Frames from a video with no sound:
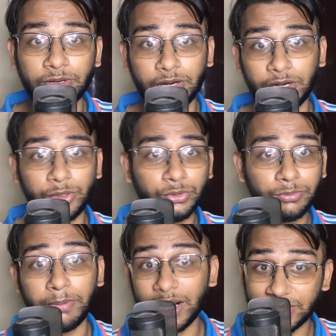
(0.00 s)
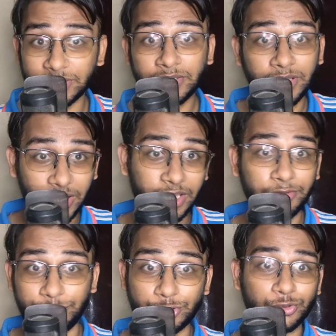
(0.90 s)
do, but if you
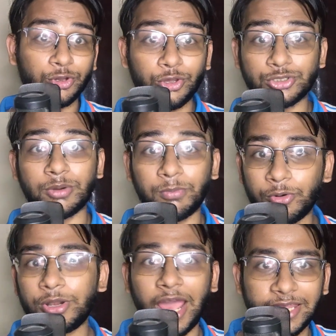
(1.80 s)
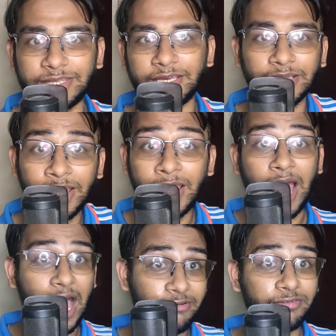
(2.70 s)
show your support, I think I
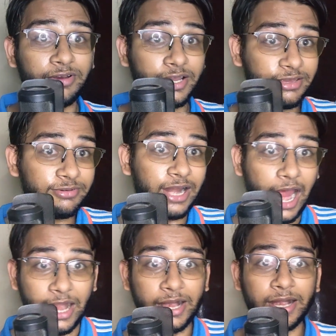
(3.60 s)
will work even harder.